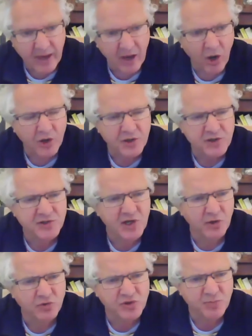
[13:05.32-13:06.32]
high
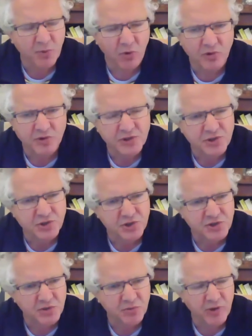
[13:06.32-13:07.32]
skill sports. It's
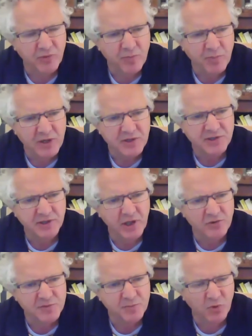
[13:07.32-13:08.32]
just that we're repeating
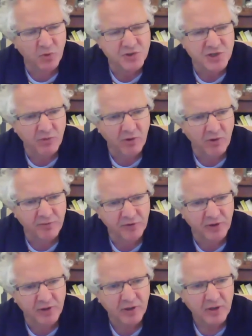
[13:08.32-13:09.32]
those sports so
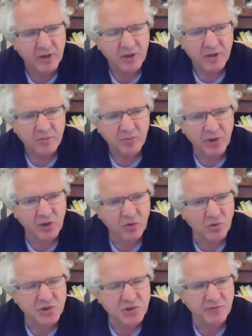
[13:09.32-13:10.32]
often. But of
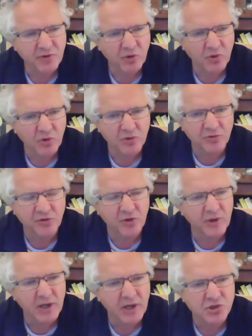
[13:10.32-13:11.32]
course, if you're
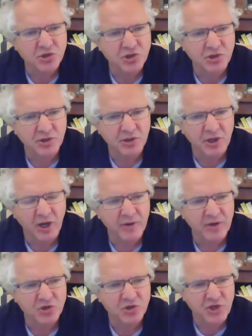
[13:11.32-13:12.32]
doing each
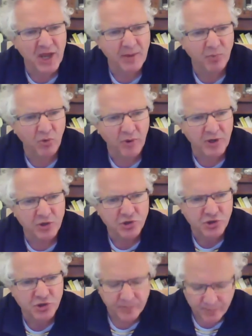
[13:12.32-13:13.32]
step or each